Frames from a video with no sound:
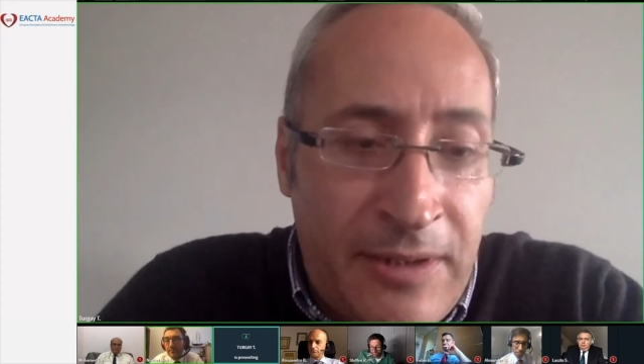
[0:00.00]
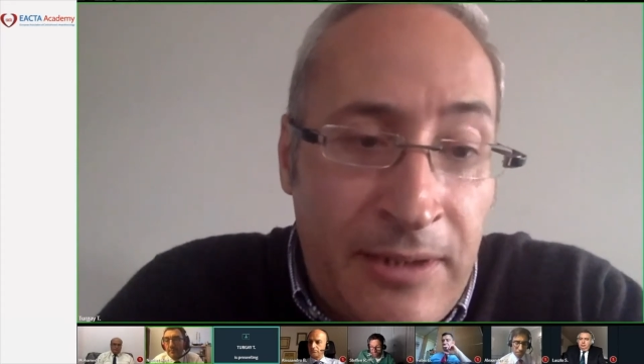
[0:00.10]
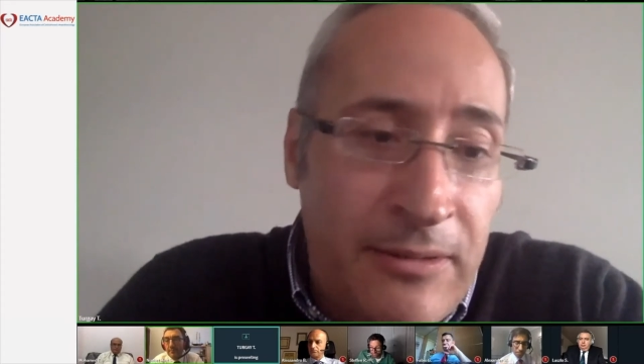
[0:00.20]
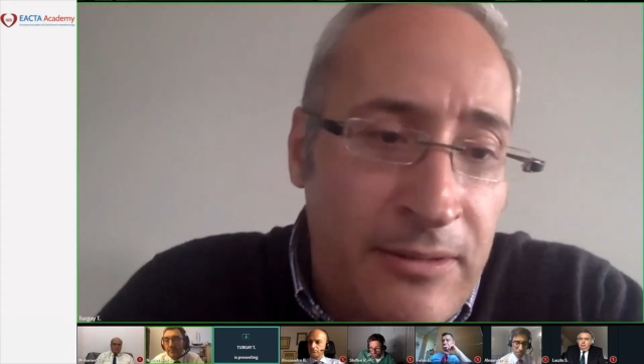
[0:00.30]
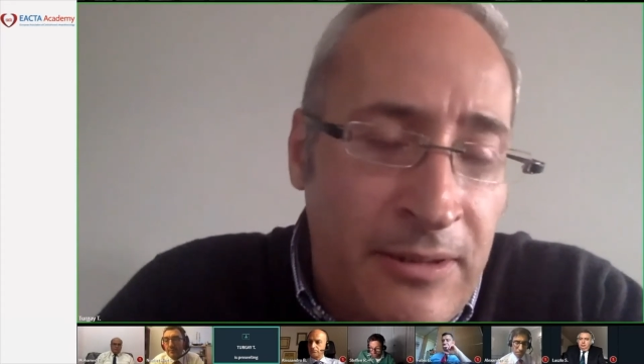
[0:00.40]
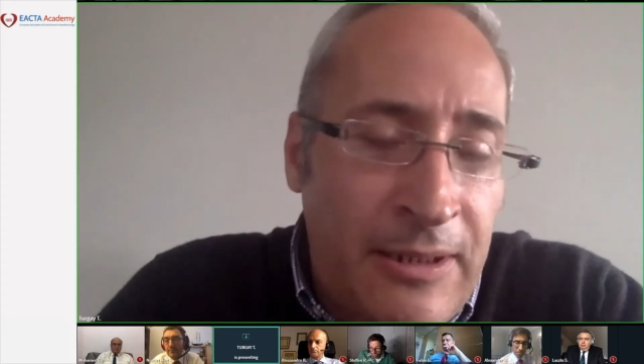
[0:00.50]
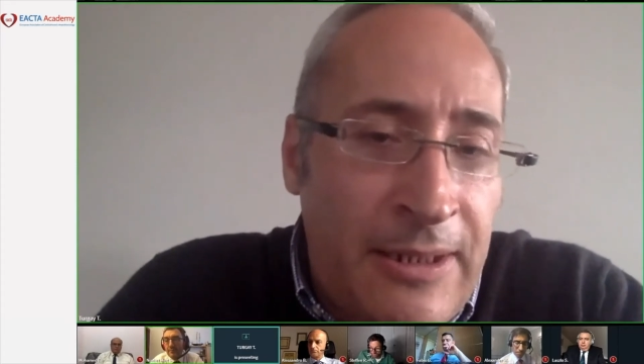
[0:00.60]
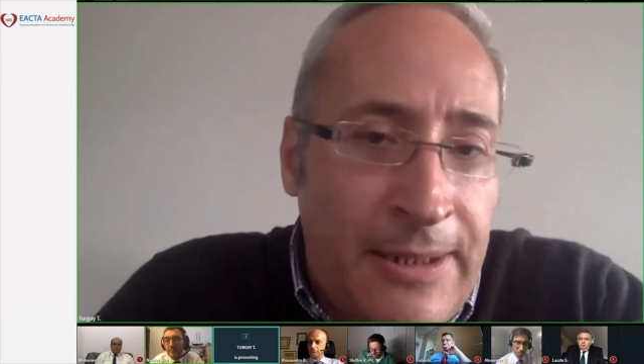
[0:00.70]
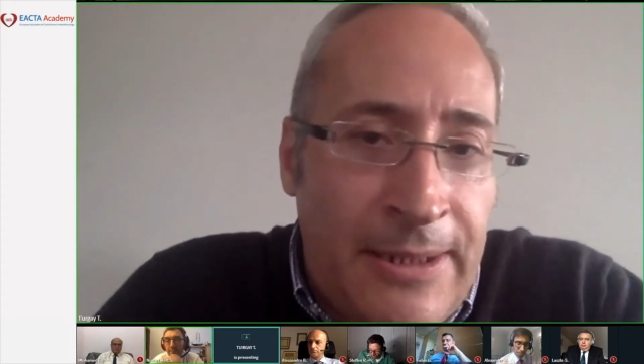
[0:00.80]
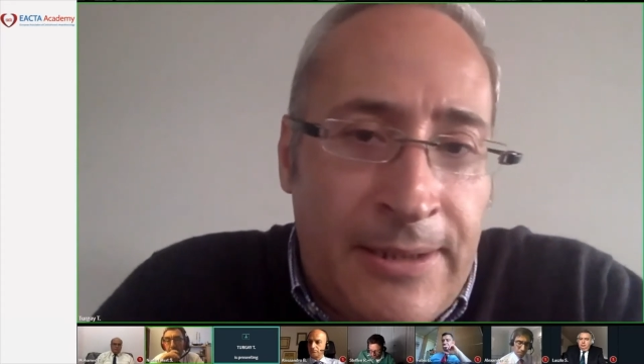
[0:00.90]
in
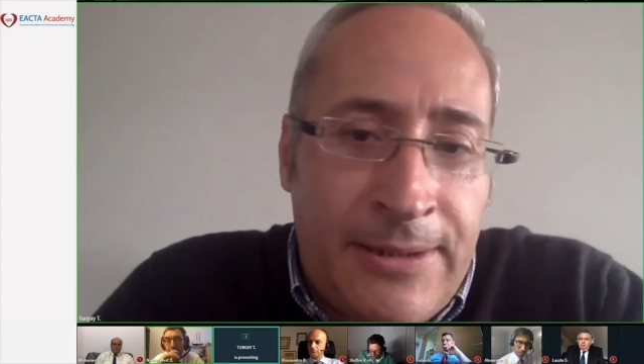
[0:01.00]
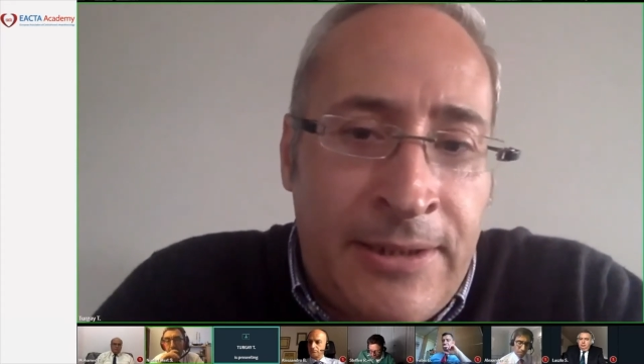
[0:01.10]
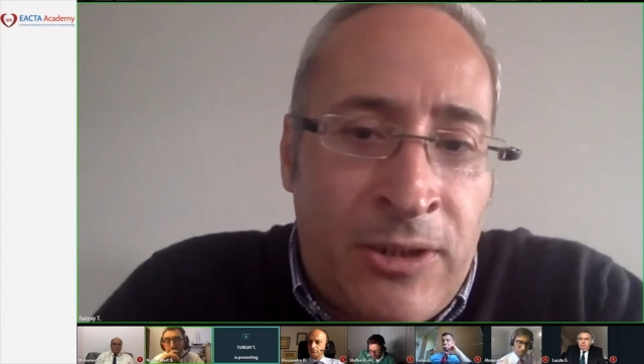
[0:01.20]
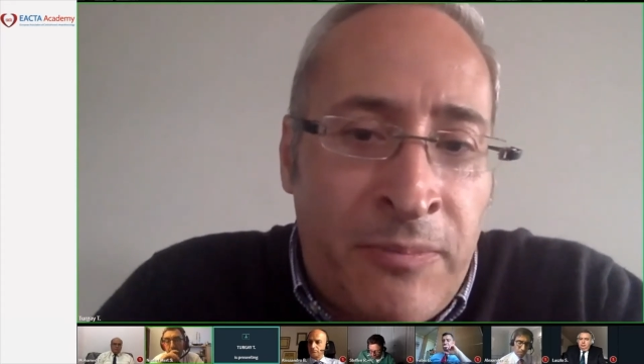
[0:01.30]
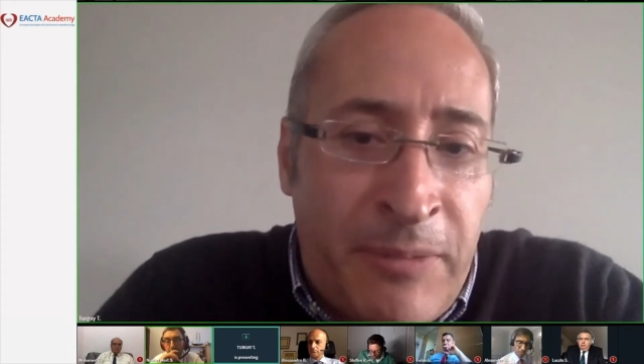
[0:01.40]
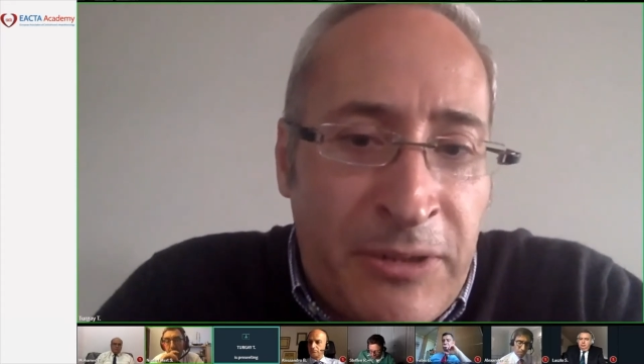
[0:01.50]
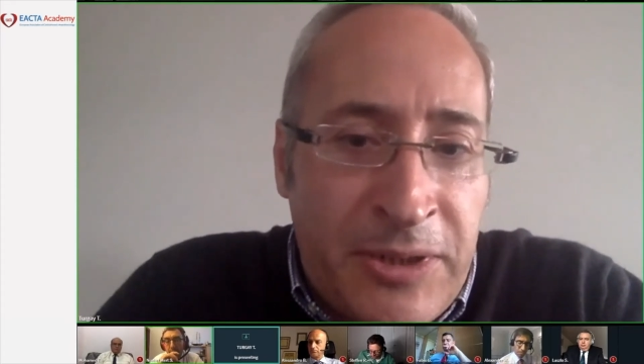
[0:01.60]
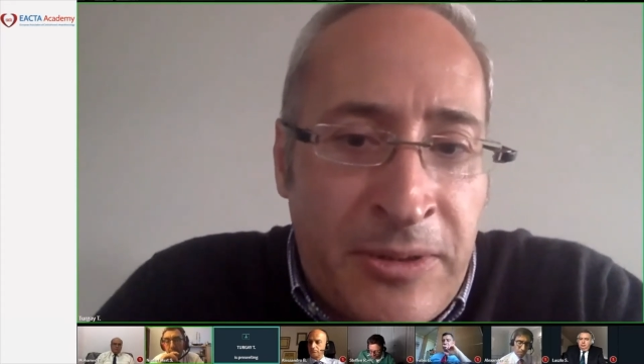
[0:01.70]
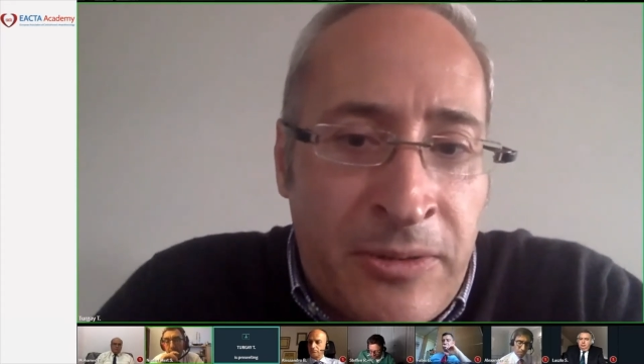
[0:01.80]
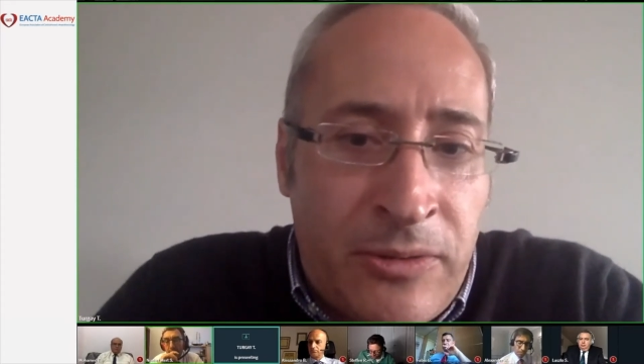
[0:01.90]
comparison to
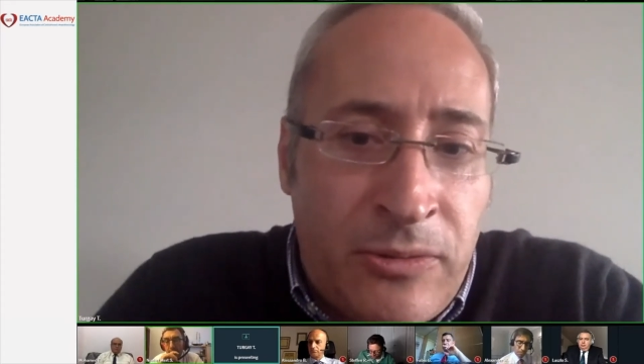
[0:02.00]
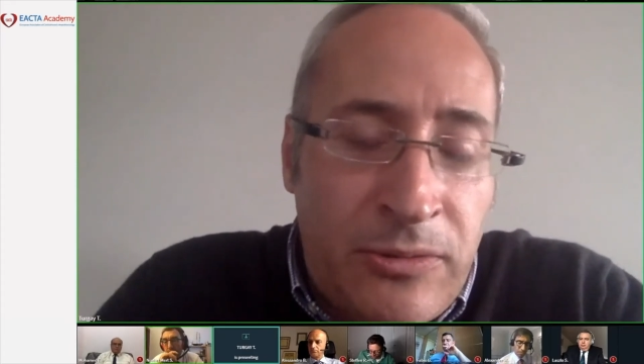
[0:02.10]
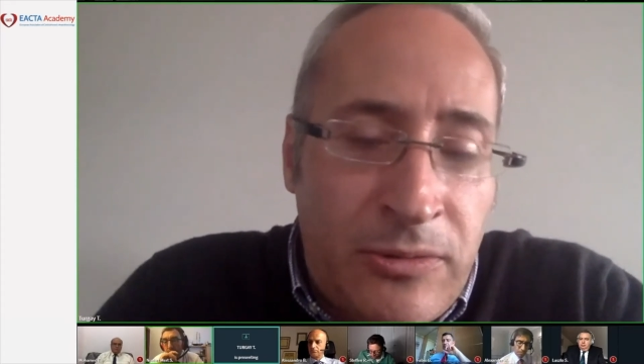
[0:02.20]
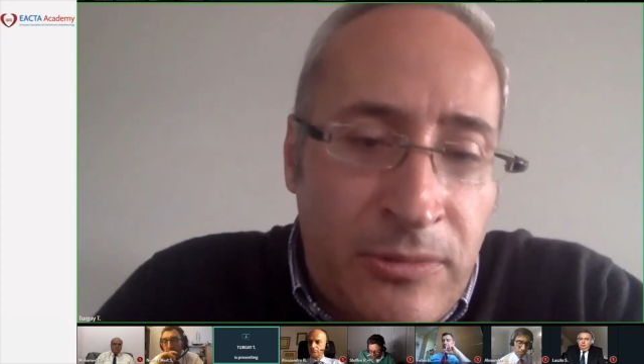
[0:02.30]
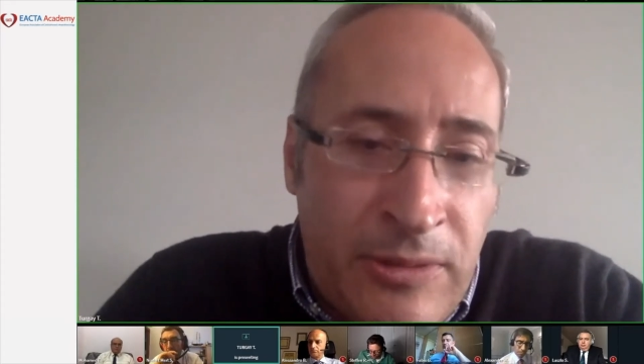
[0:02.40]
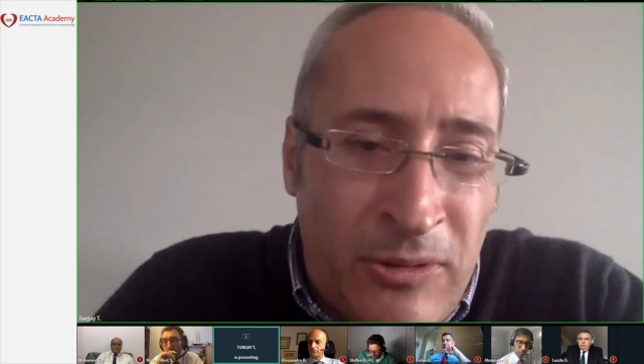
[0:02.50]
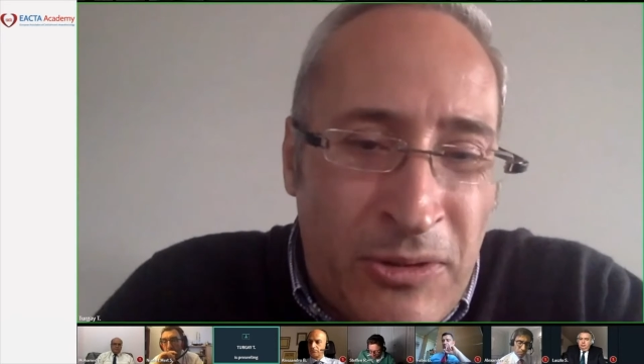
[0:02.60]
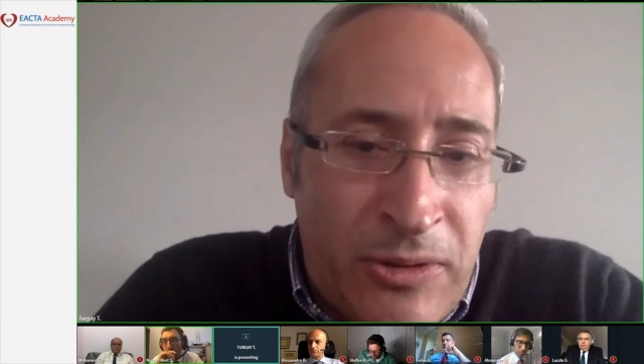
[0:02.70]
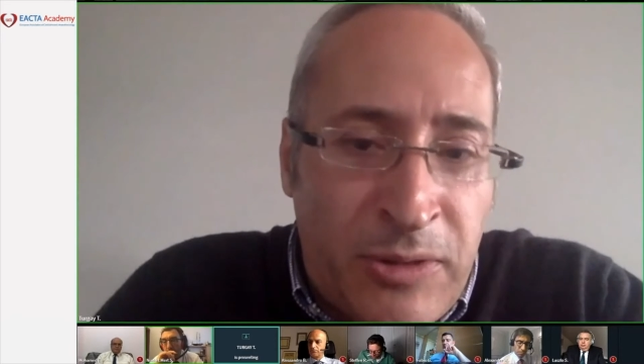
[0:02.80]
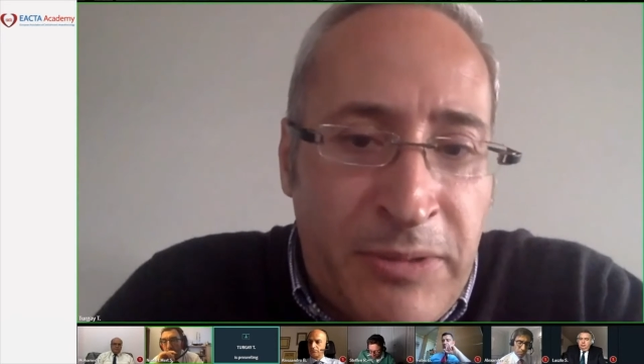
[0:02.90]
other hospitals,
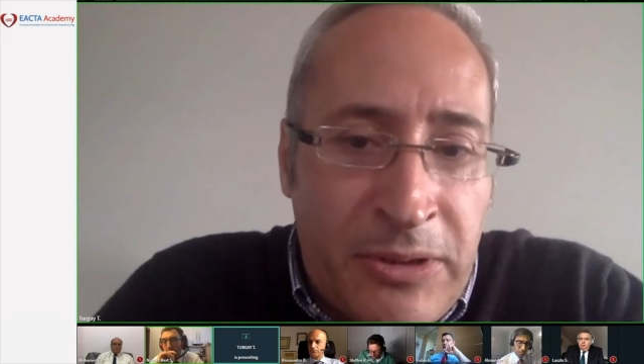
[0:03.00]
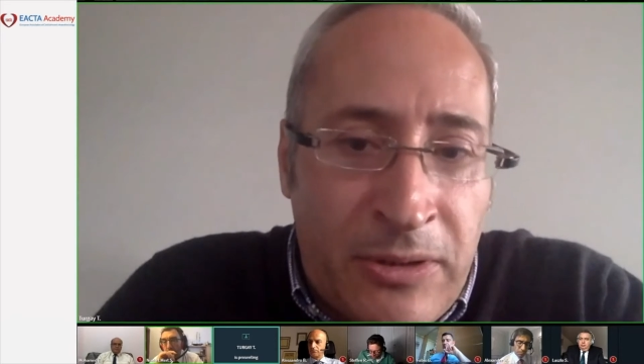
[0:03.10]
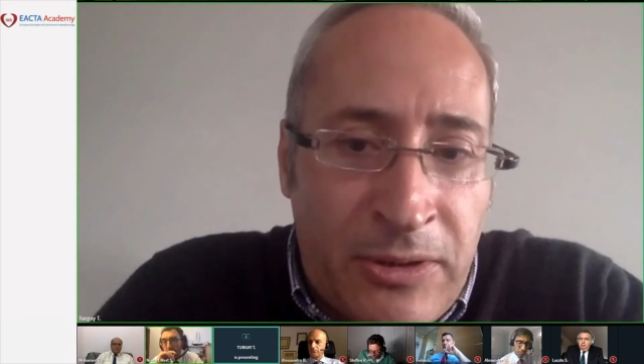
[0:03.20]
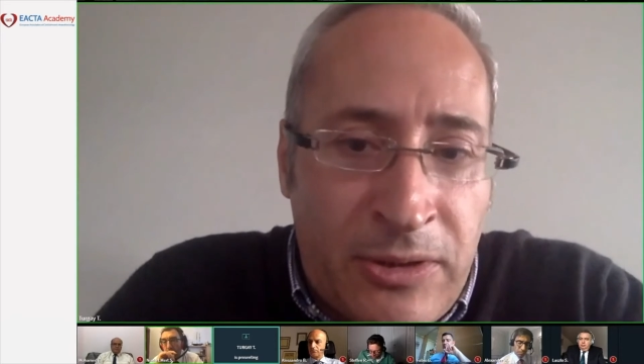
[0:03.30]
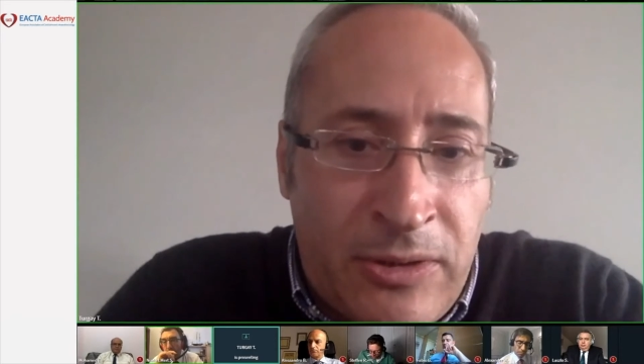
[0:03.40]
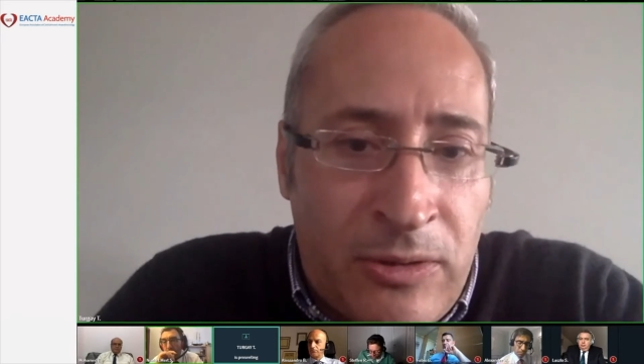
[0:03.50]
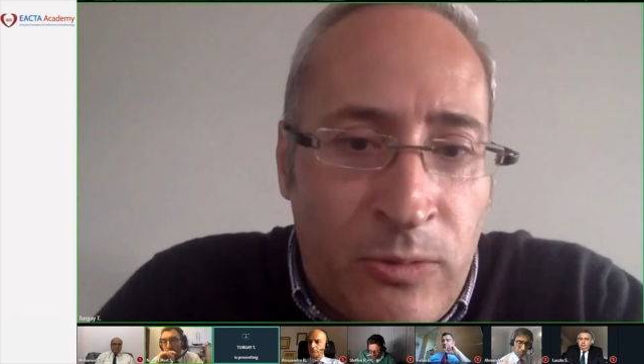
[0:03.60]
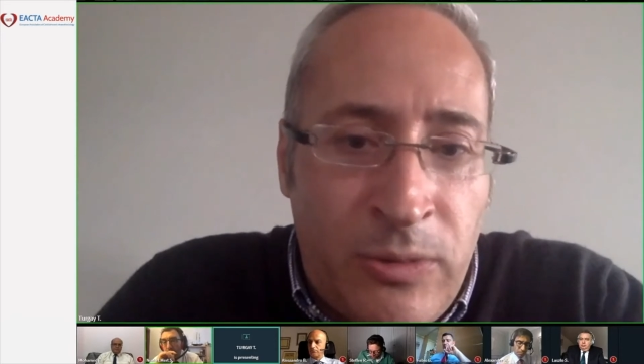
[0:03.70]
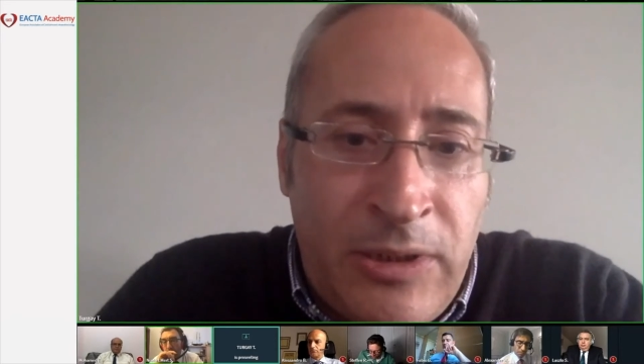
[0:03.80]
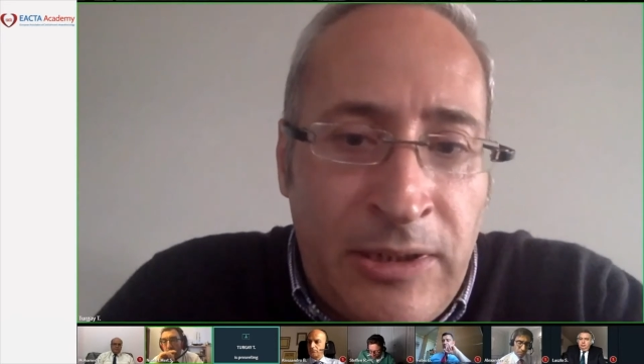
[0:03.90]
we never were
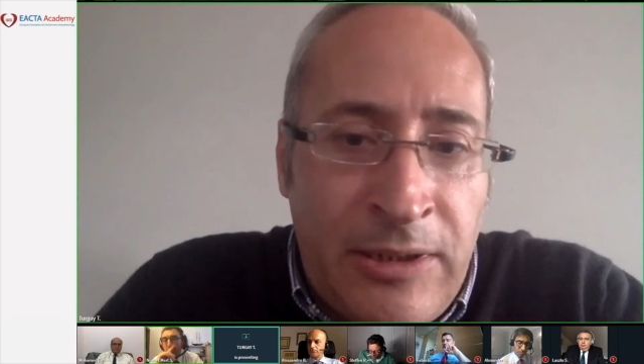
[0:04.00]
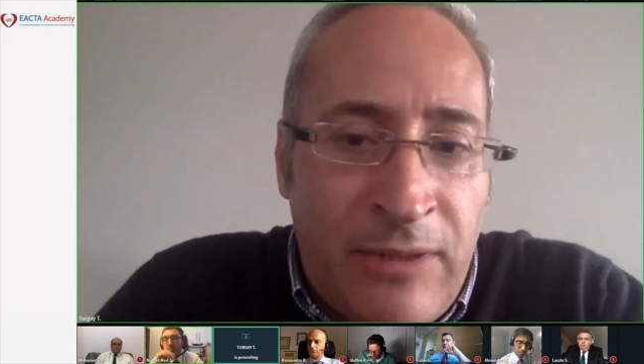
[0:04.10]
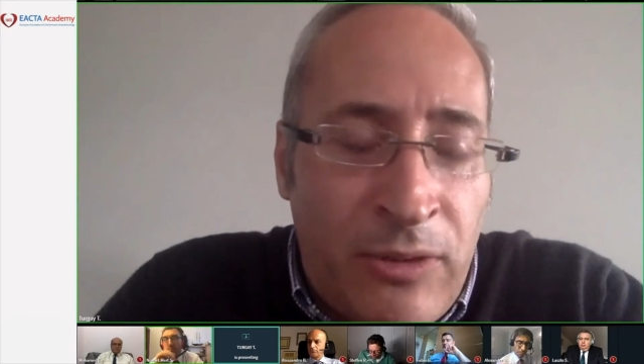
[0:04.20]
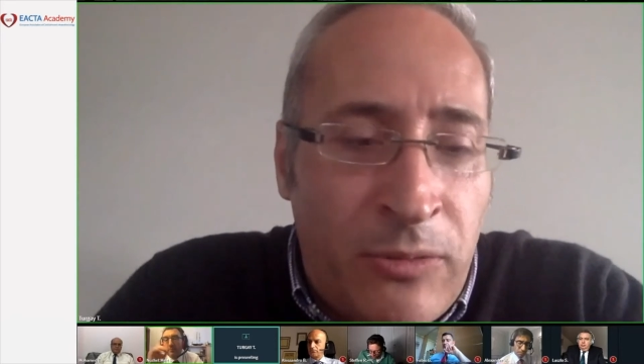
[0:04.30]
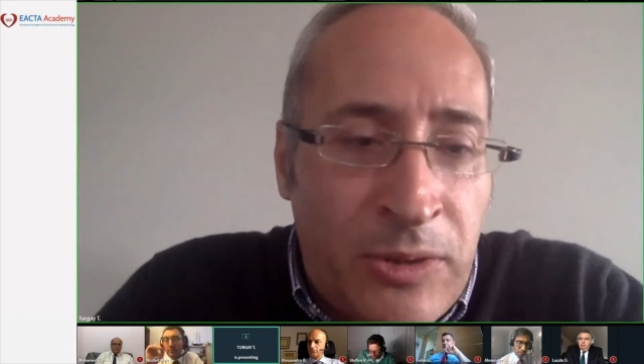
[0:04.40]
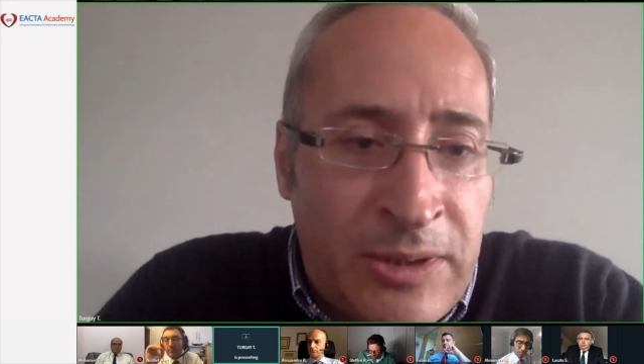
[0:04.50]
saturated